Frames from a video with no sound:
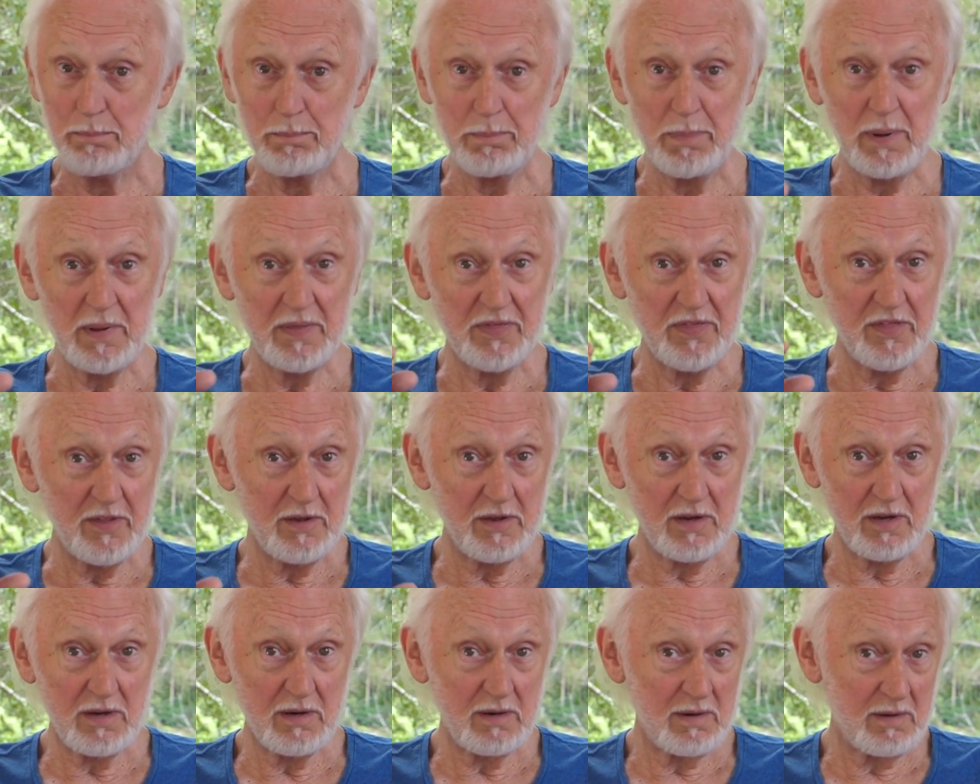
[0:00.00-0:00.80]
but
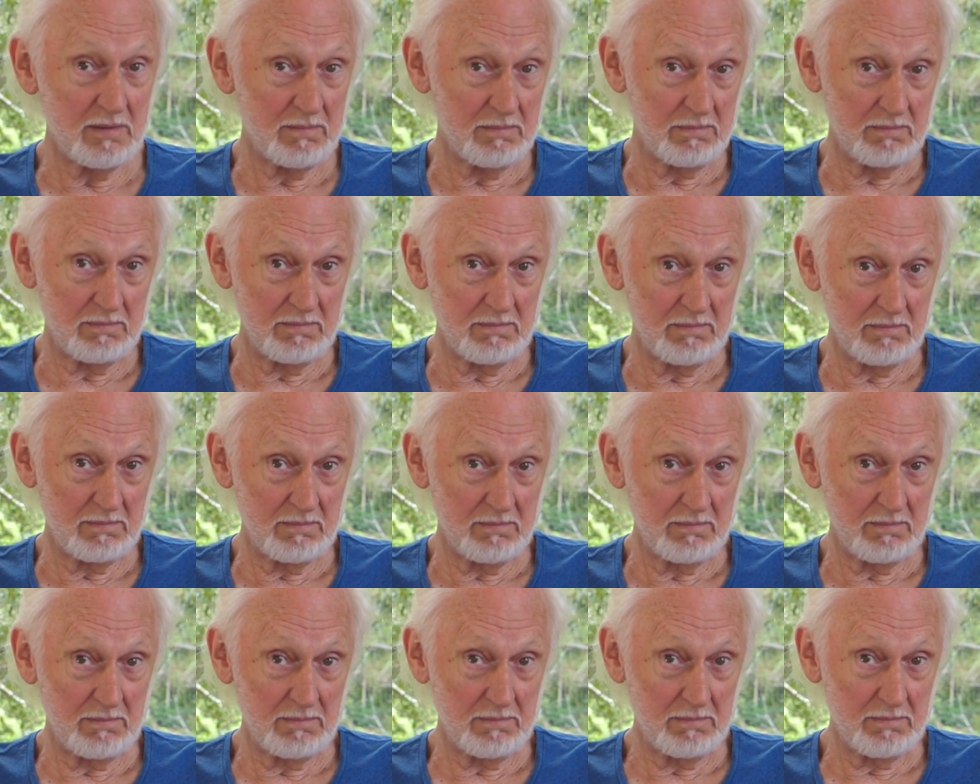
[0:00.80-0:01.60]
the
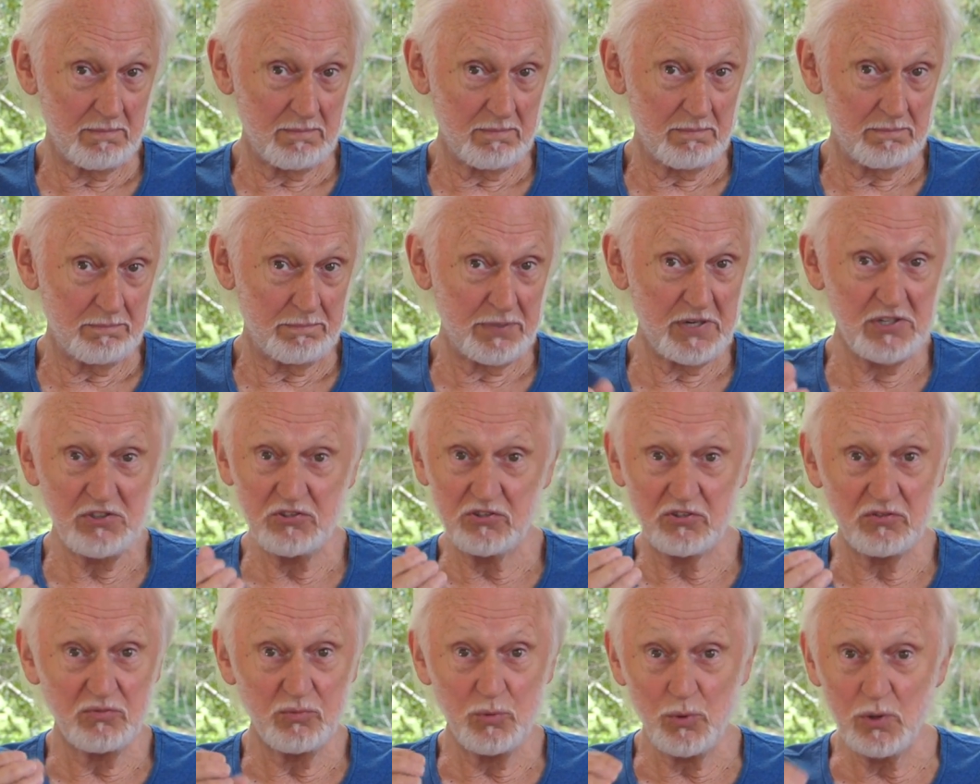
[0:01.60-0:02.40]
piece
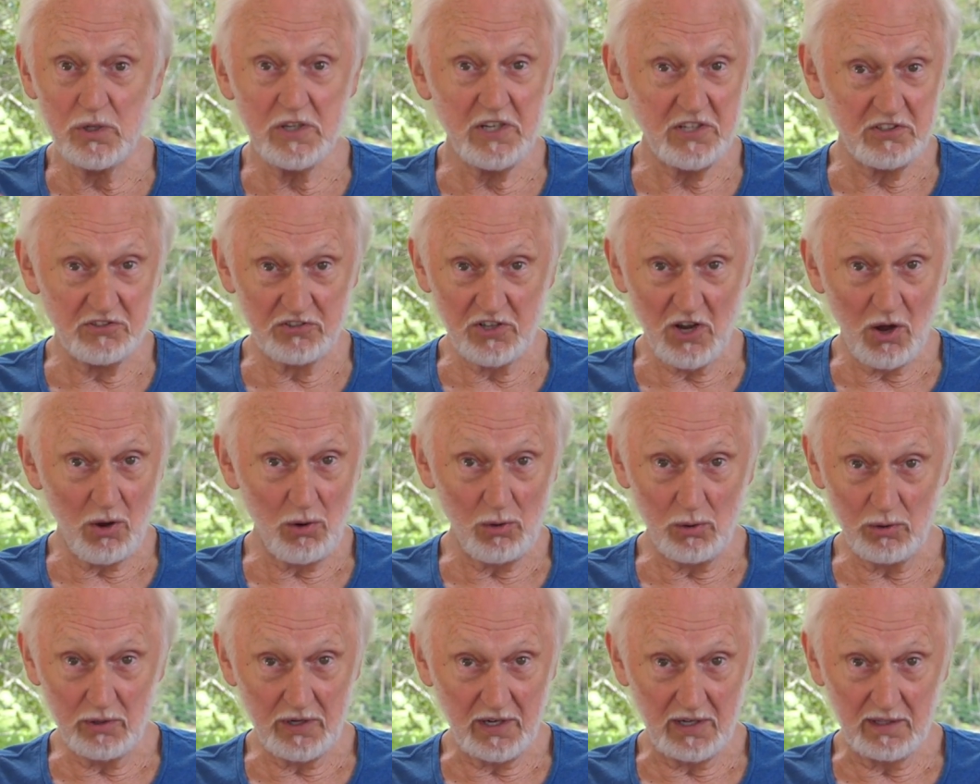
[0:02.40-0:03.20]
of wood it's
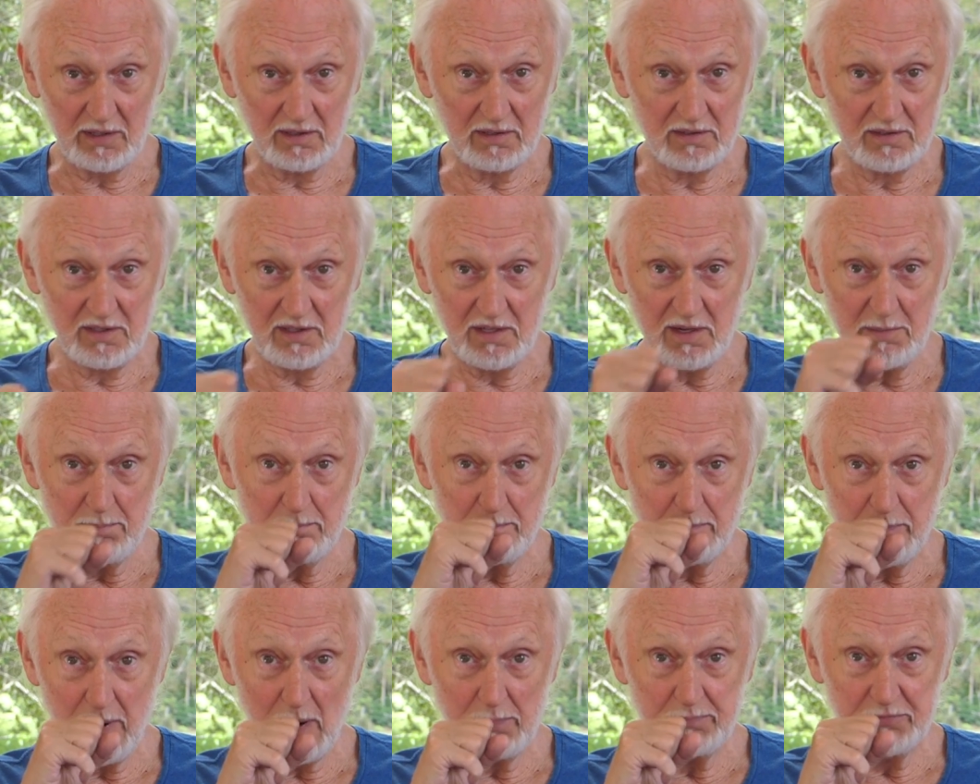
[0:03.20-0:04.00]
holding that
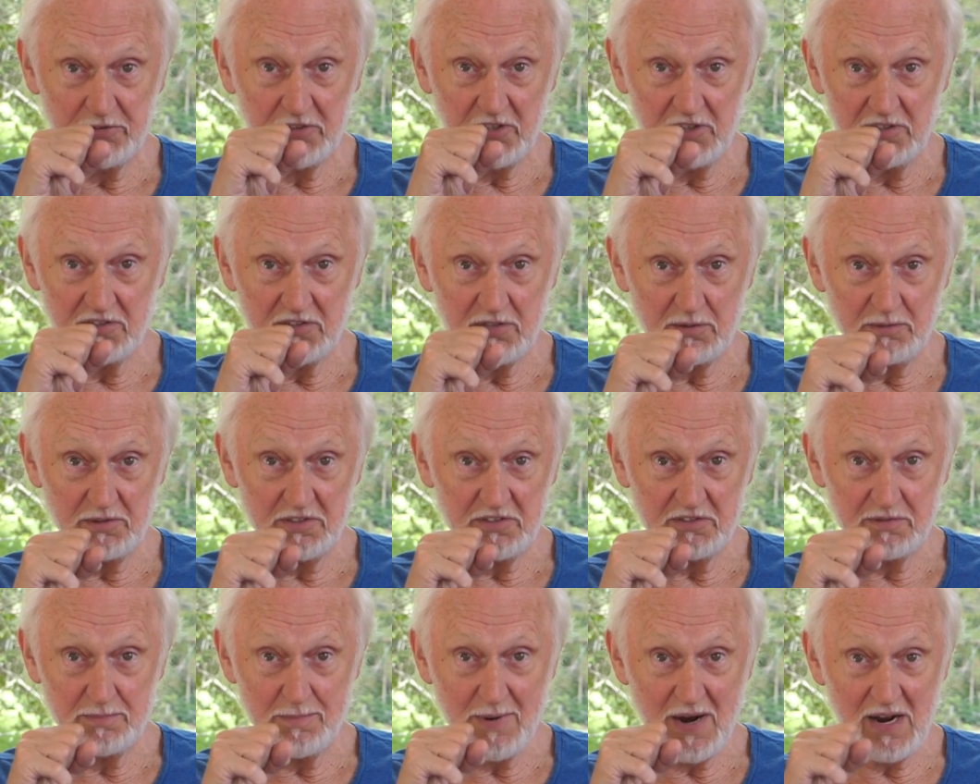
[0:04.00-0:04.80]
it pops into
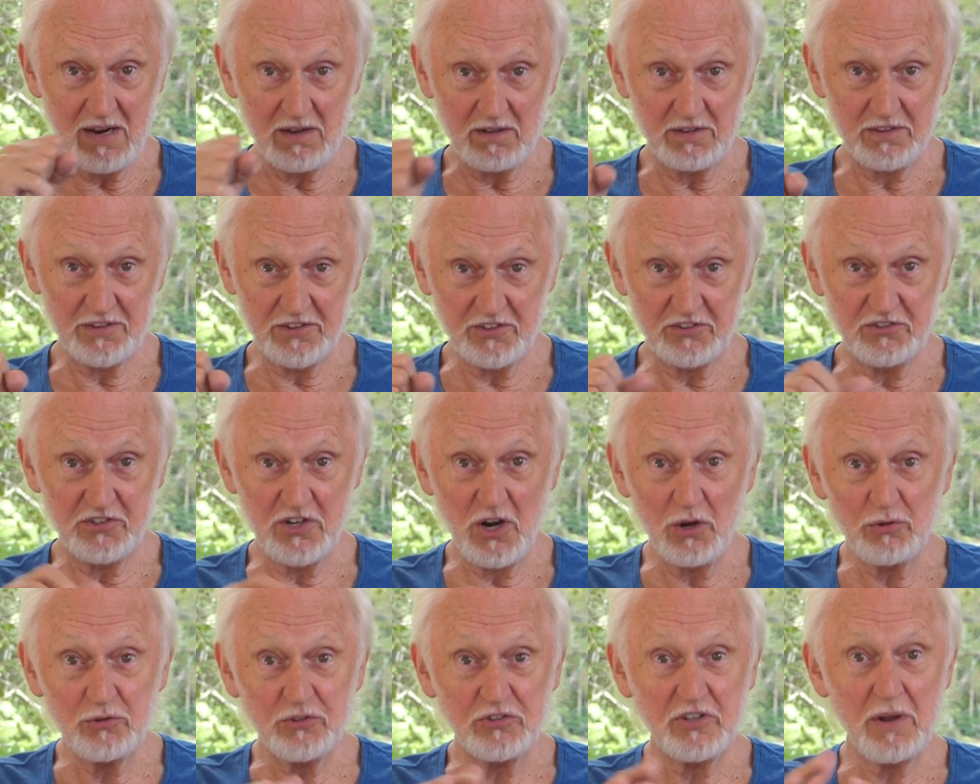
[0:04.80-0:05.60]
its mouth. There's
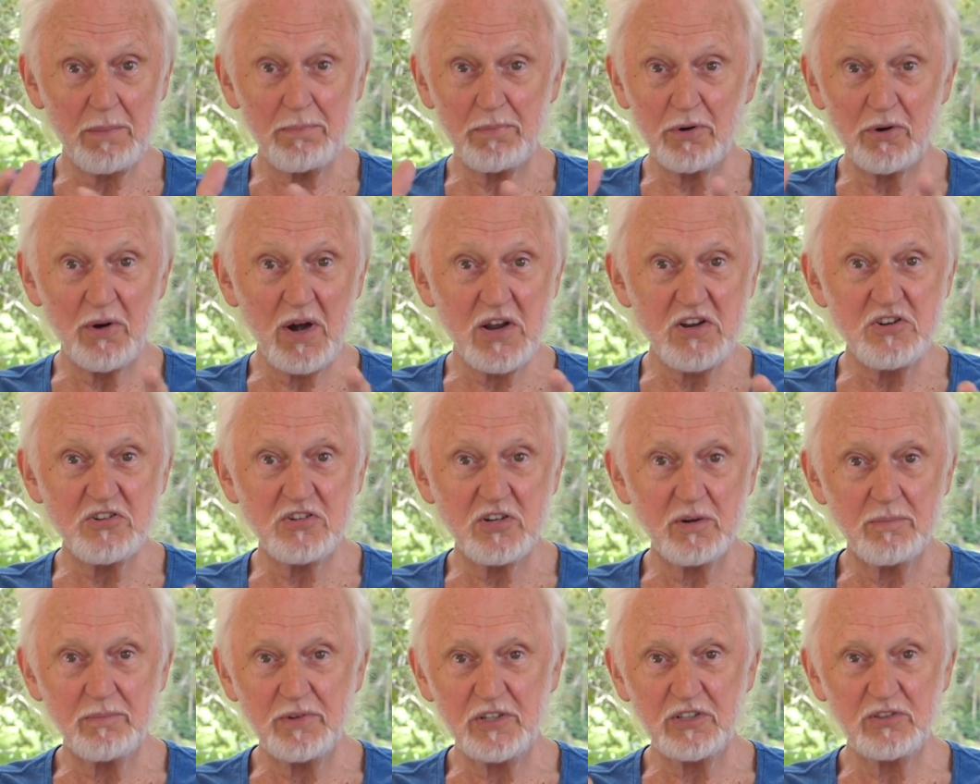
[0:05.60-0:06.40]
no
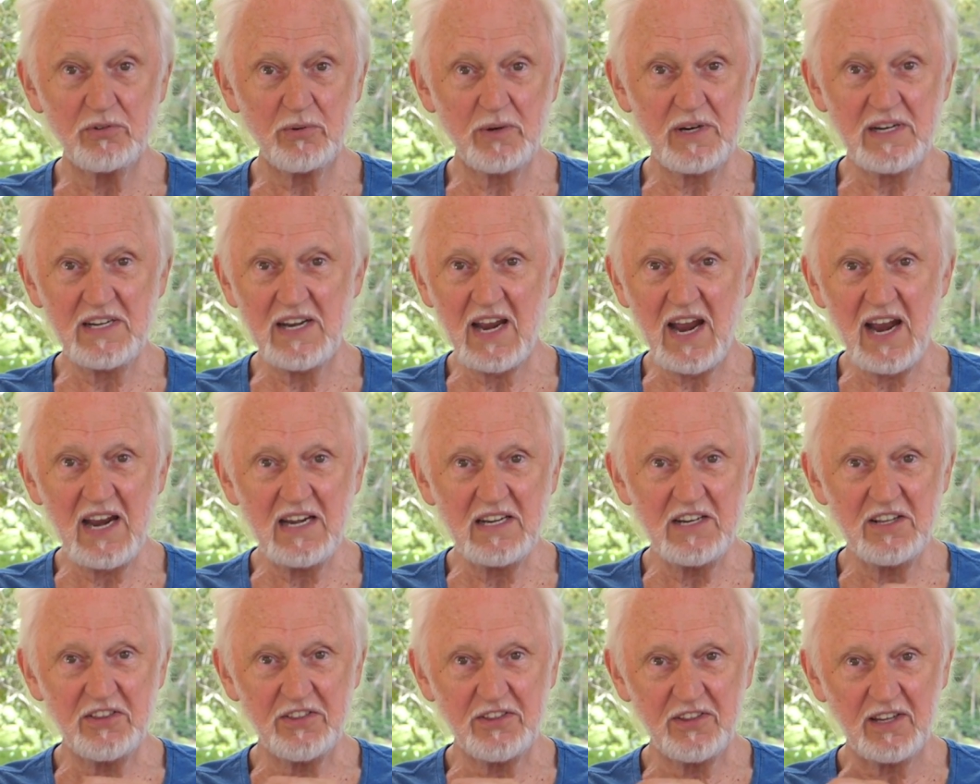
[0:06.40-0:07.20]
separation between
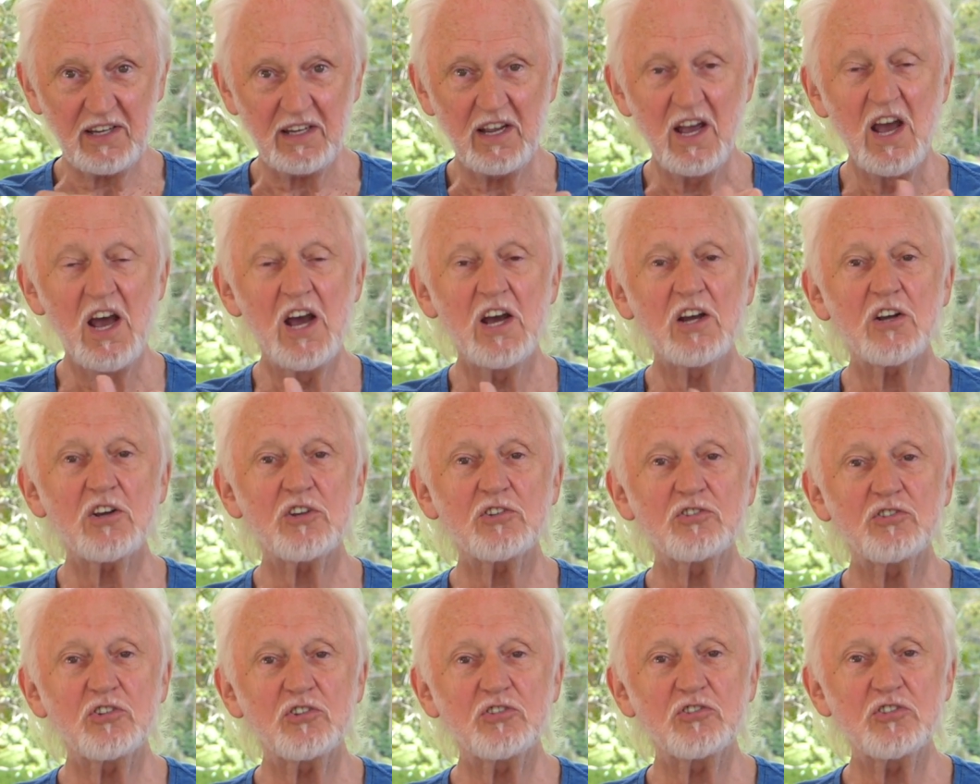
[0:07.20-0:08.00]
anything
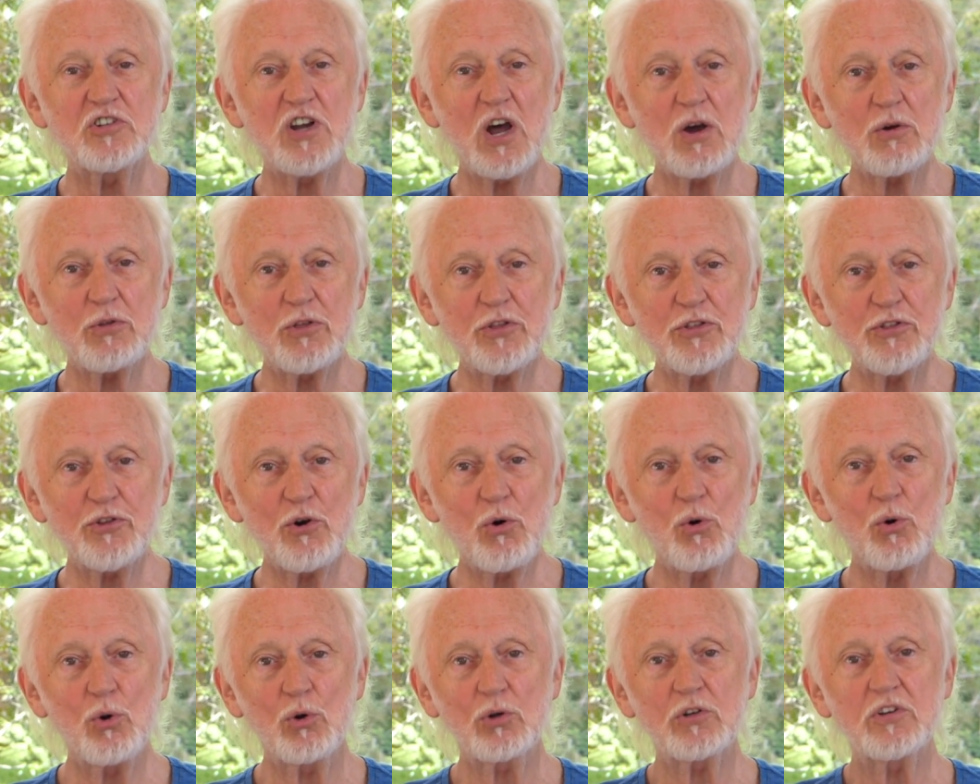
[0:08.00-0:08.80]
because there's no
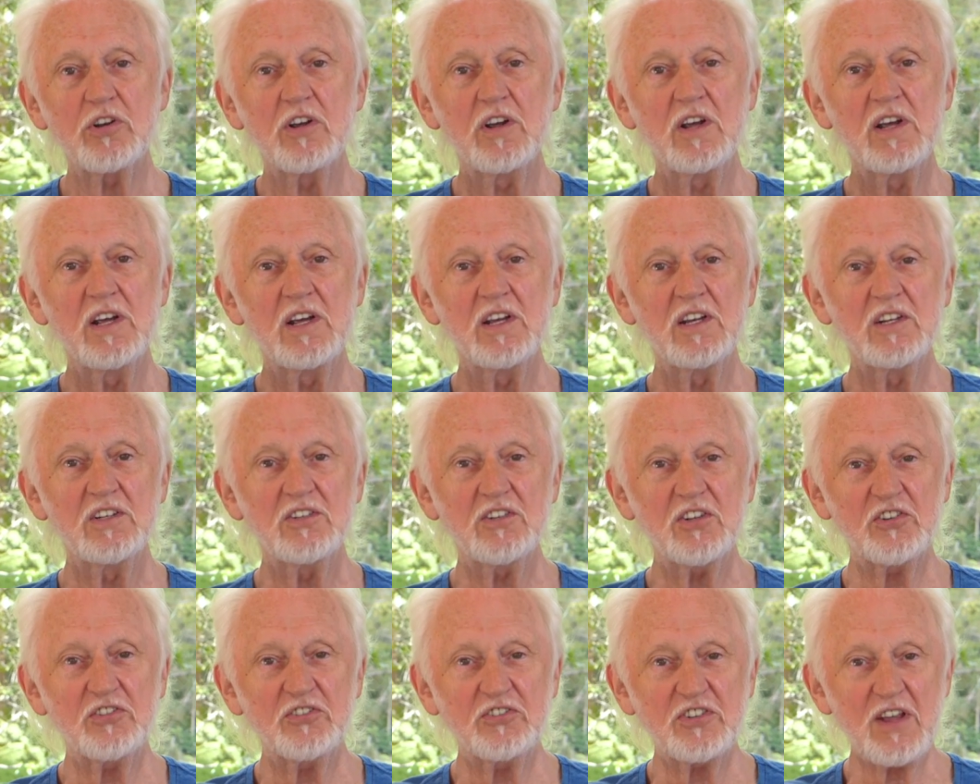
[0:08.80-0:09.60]
thought
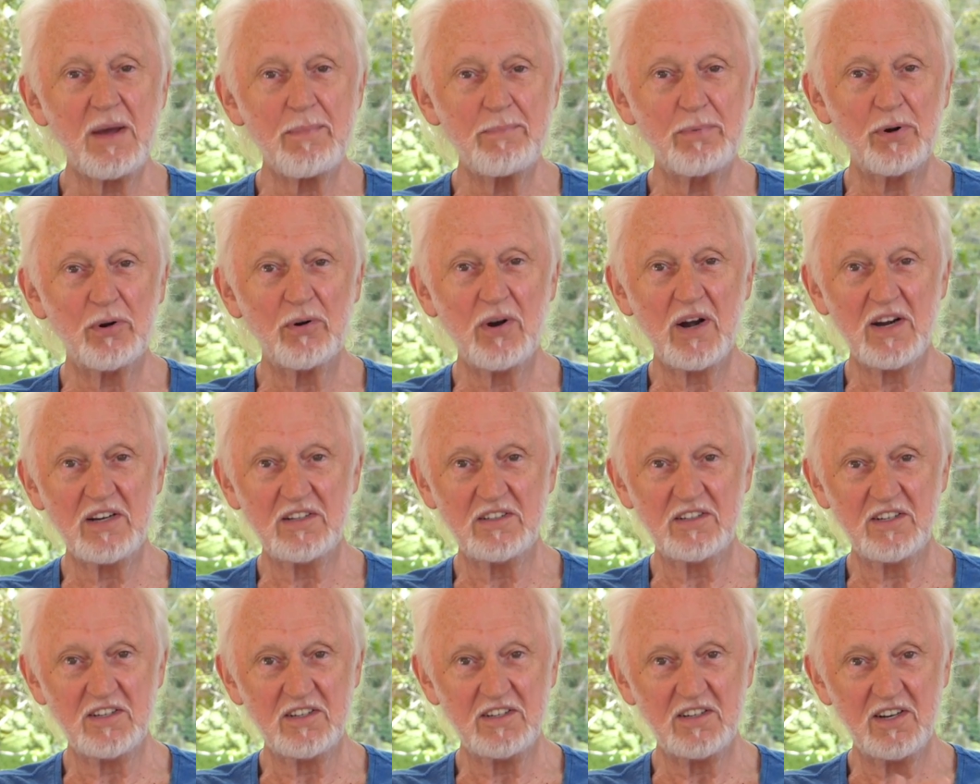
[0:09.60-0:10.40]
to
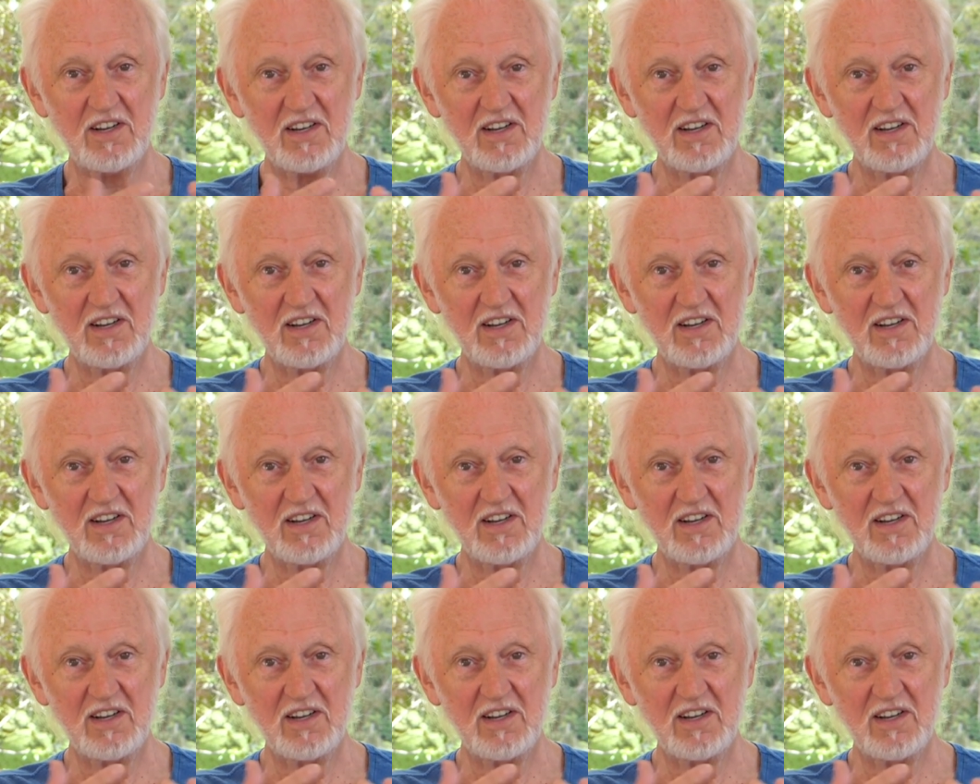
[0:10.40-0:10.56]
separate it.